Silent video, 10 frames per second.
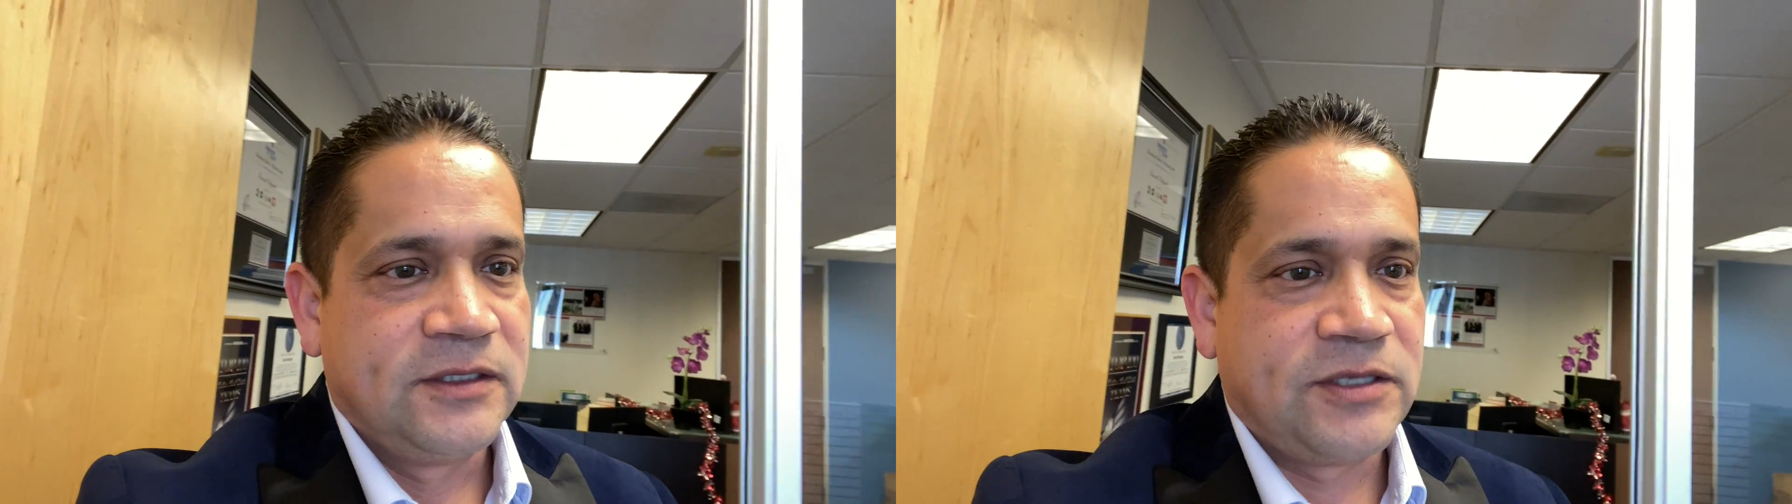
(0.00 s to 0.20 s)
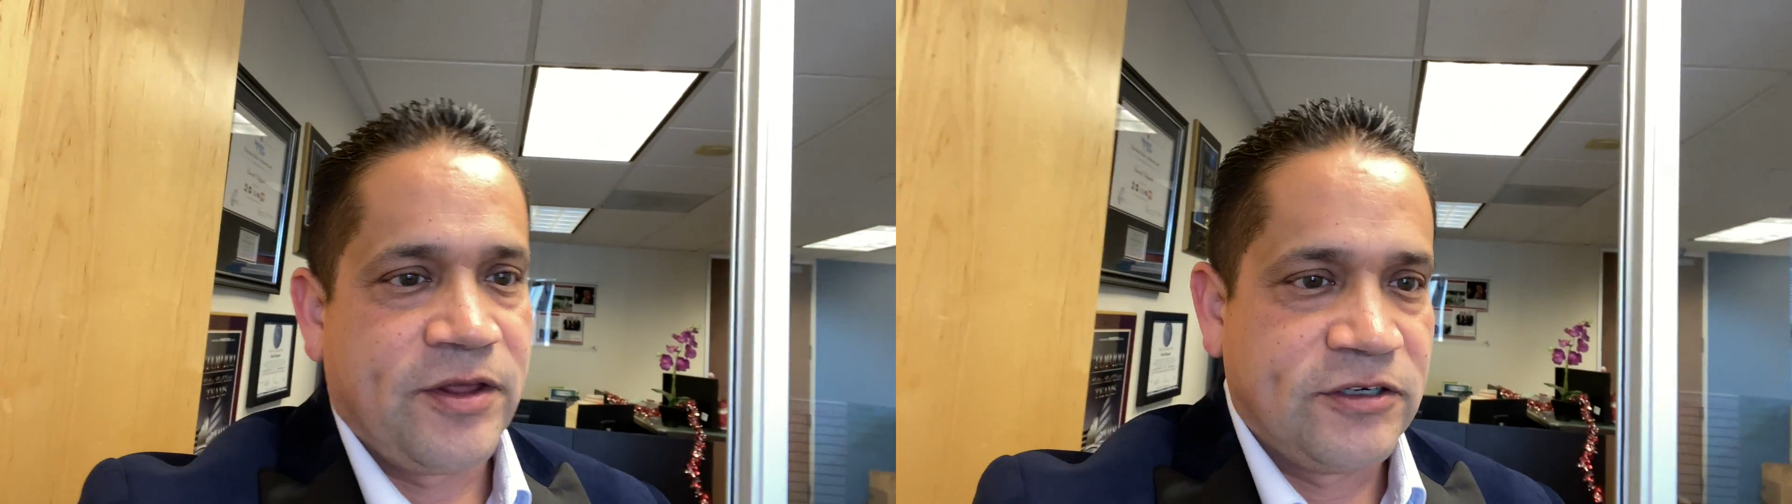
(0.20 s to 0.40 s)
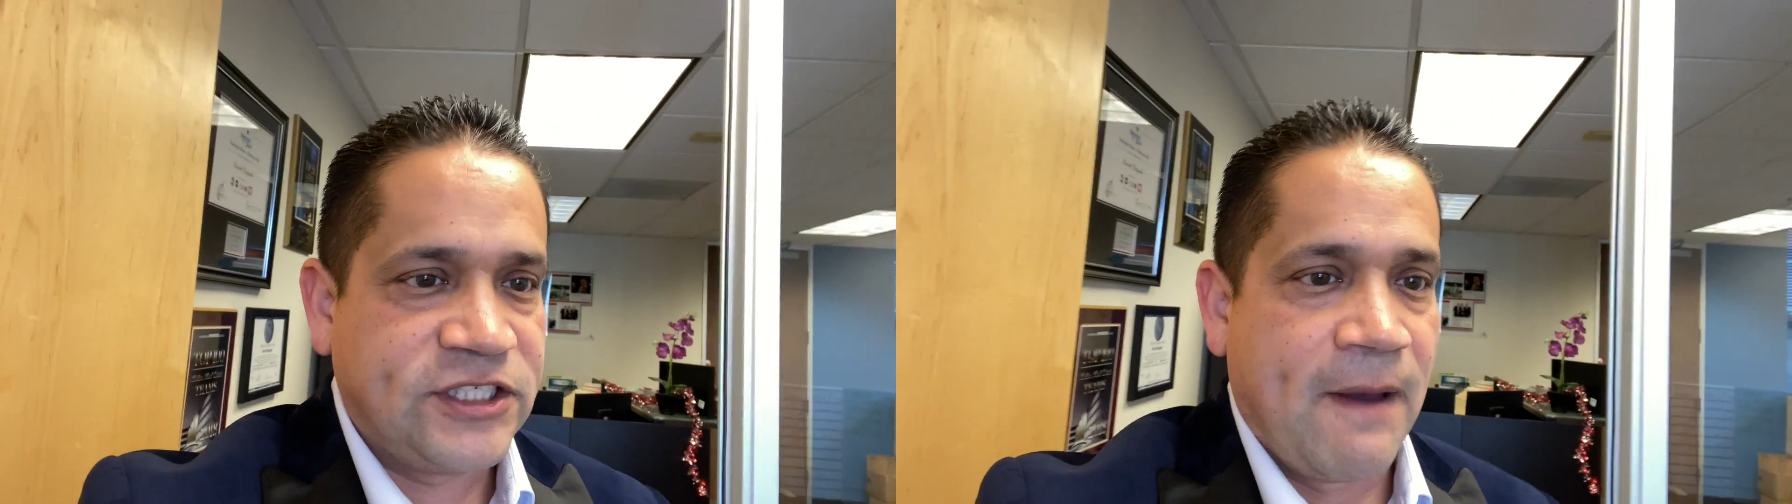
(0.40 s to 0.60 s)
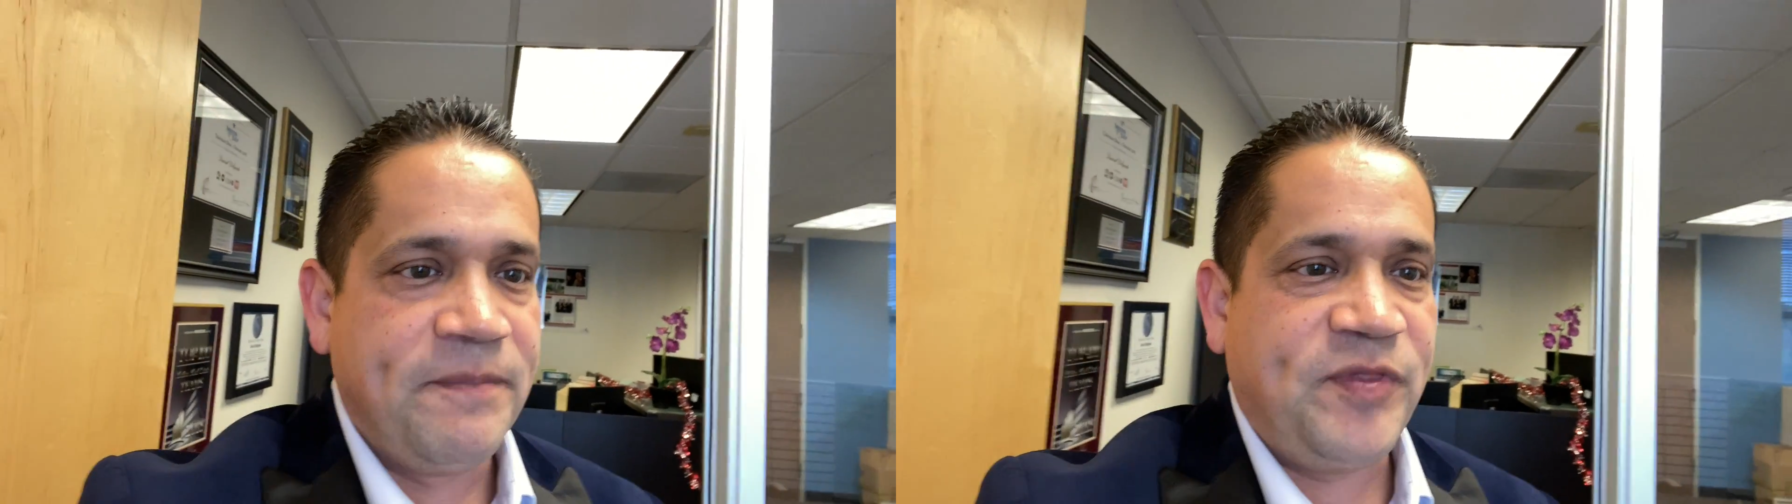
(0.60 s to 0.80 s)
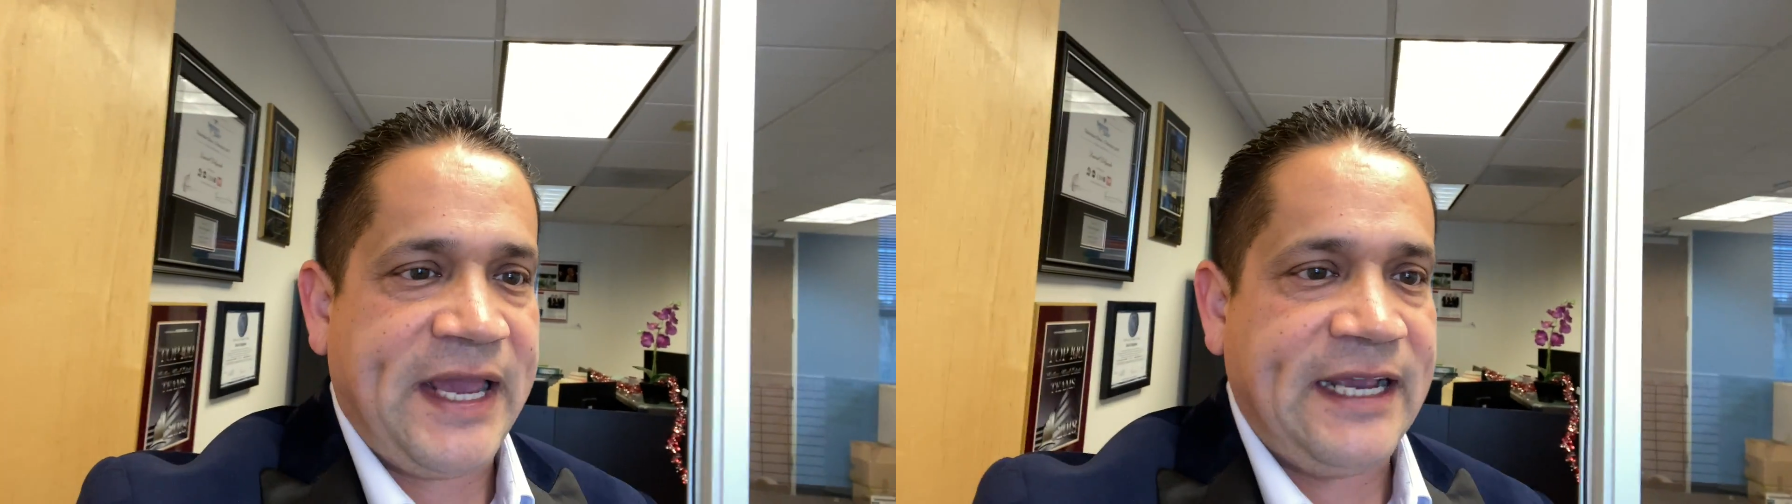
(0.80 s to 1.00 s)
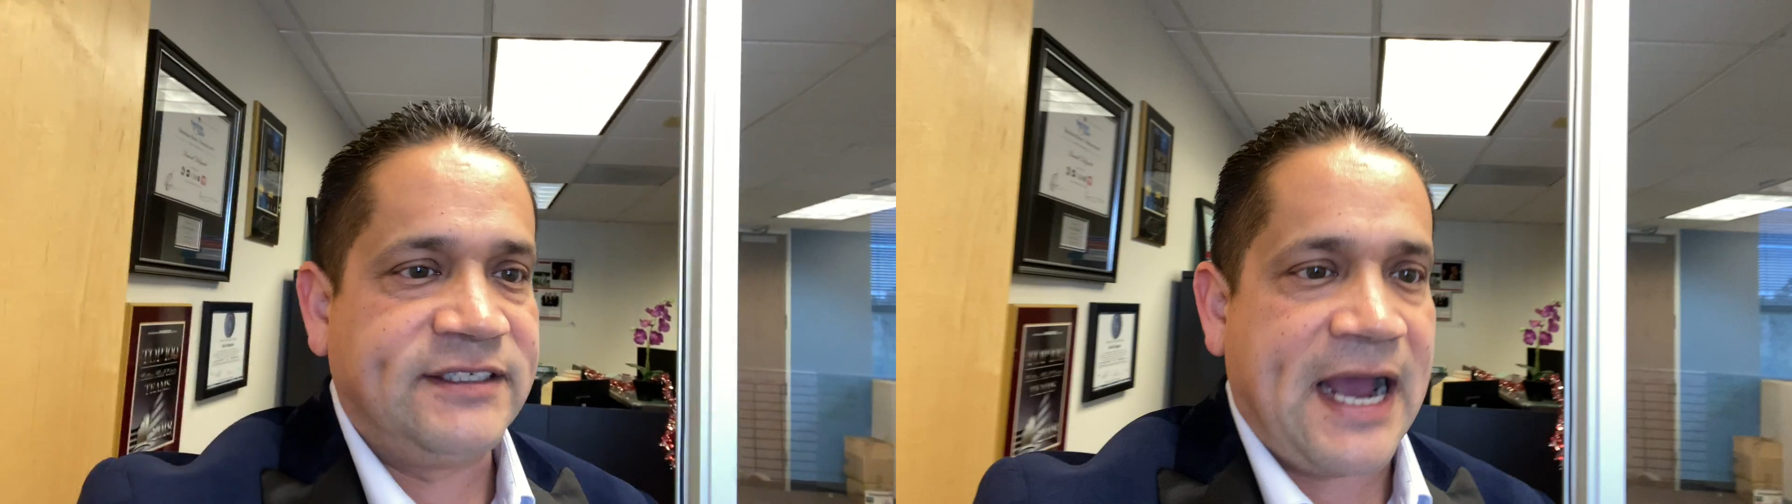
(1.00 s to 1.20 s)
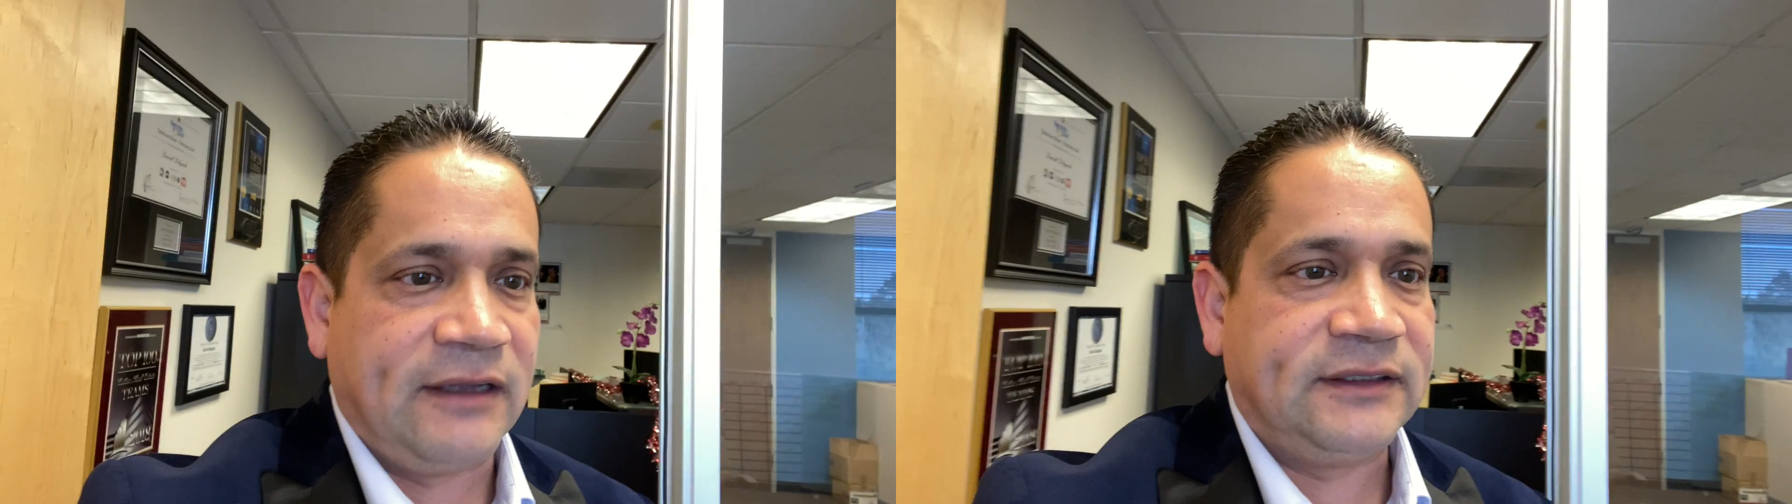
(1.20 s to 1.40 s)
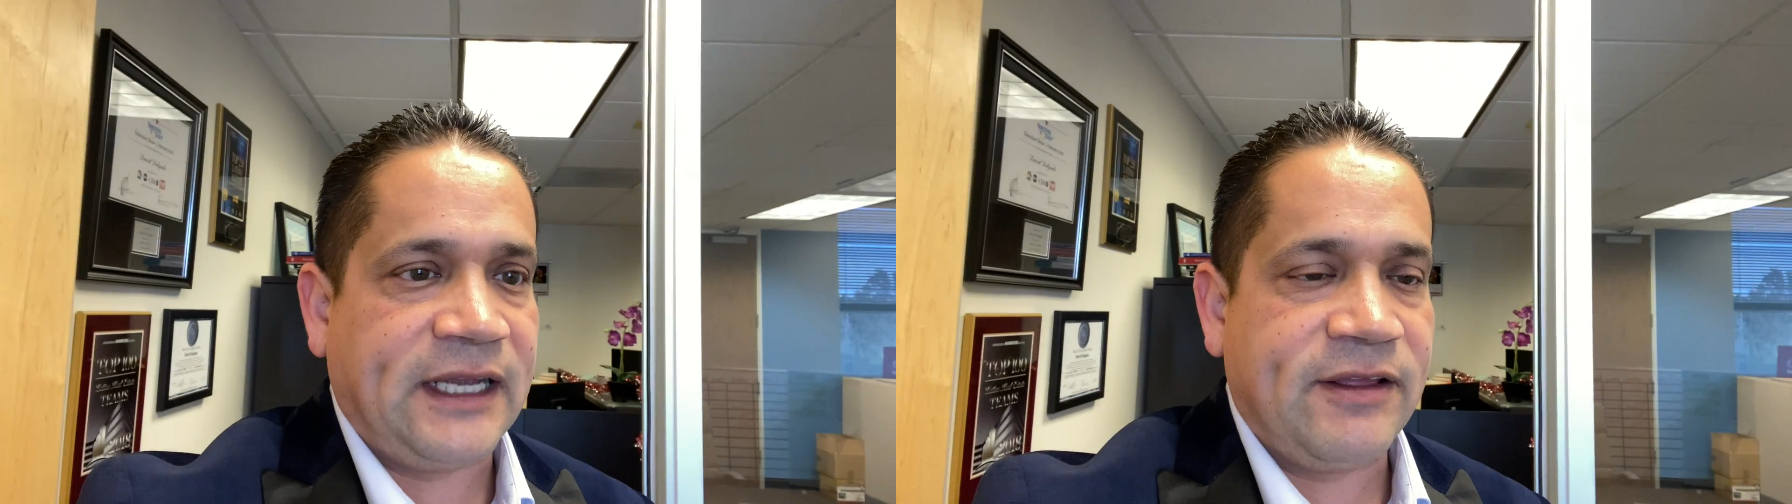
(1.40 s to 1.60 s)
there's some things
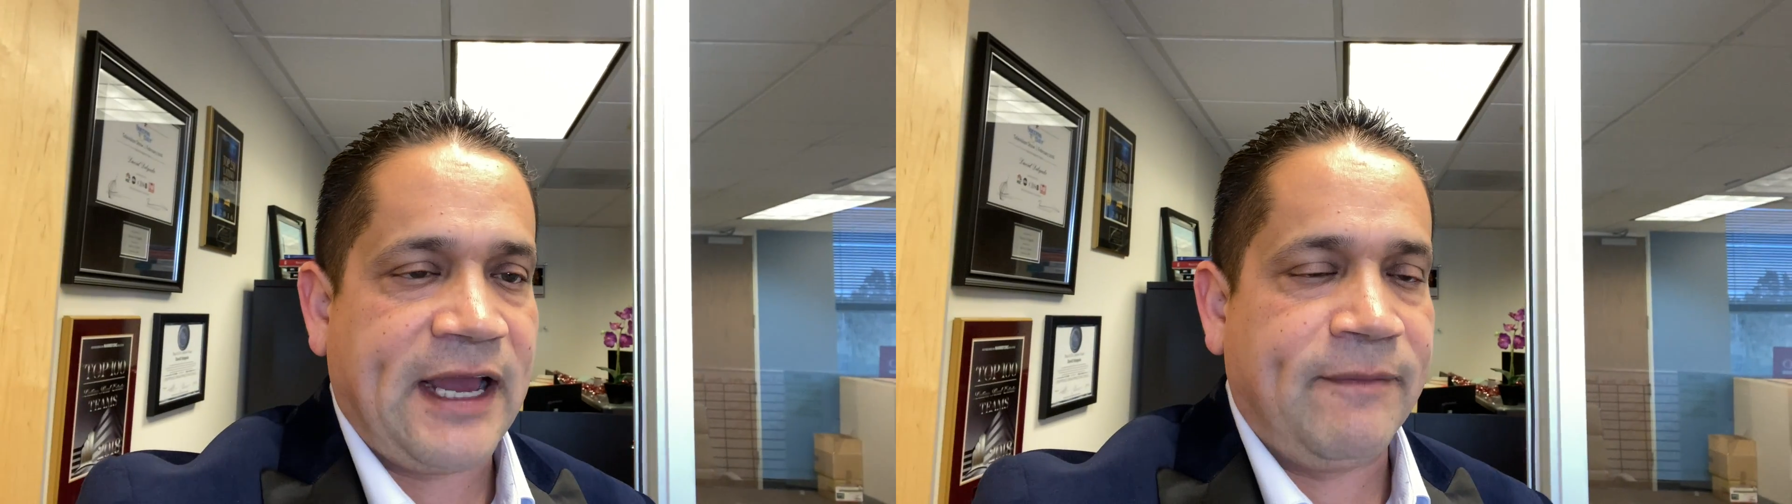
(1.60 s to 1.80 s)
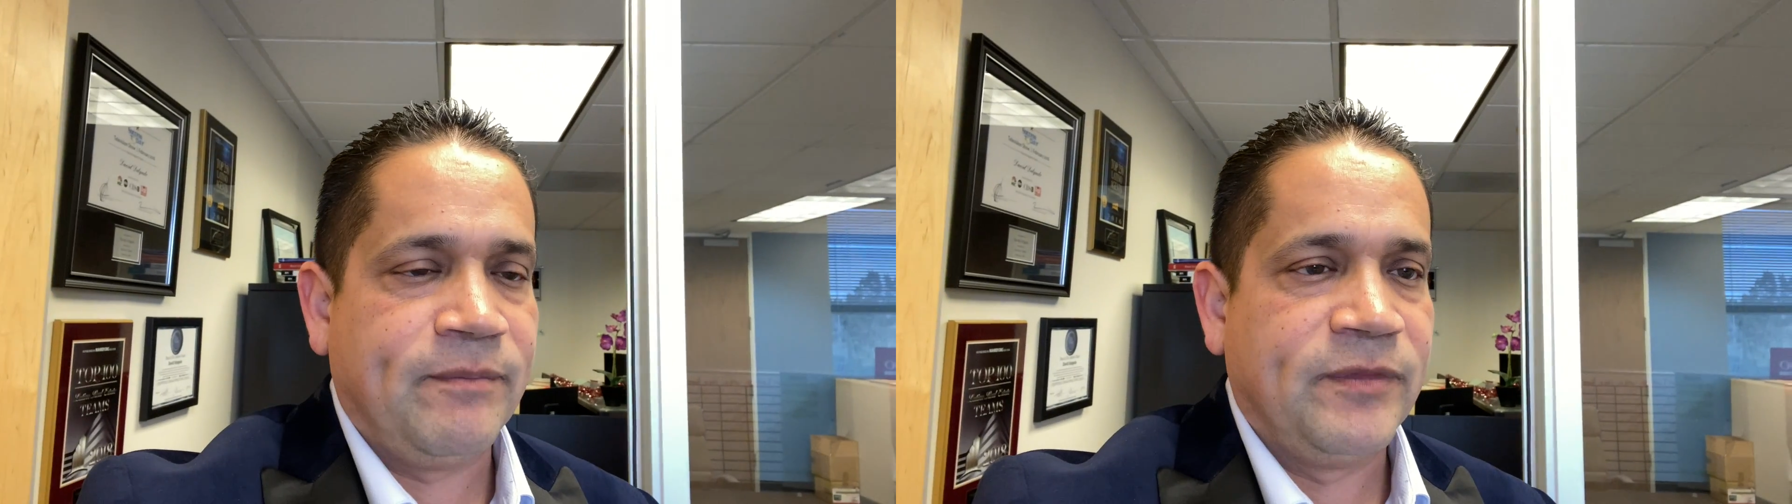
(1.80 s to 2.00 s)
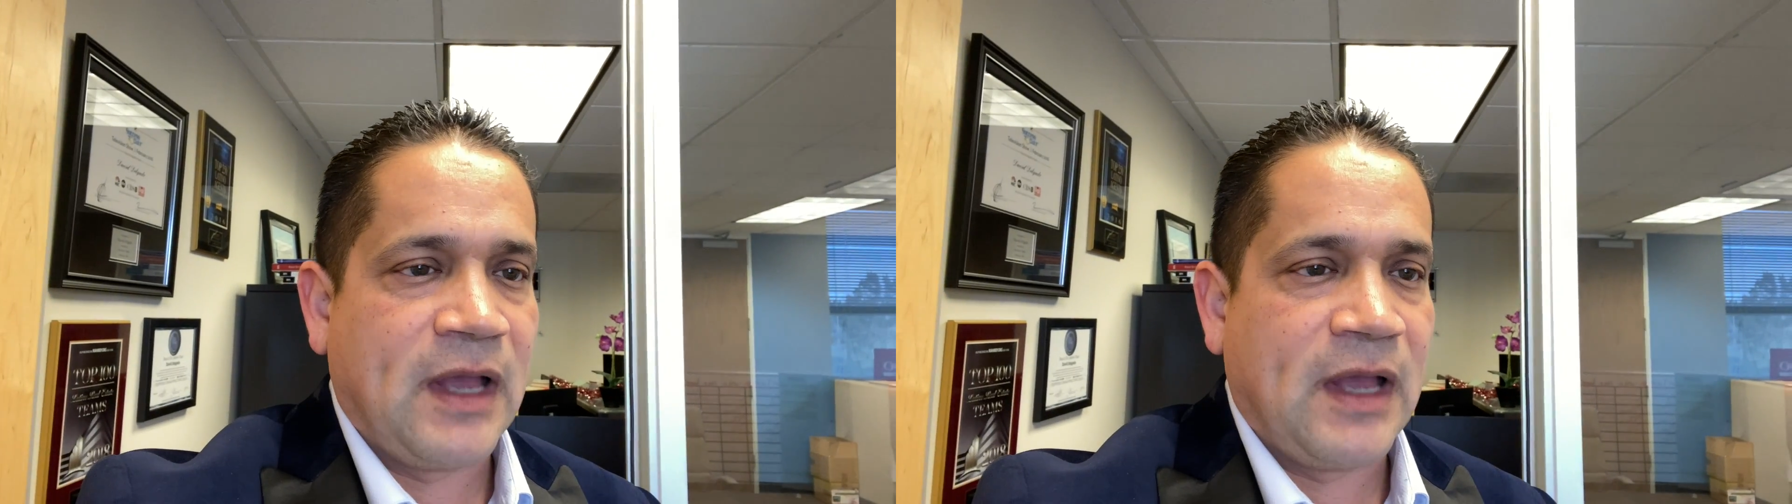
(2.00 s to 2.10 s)
out there that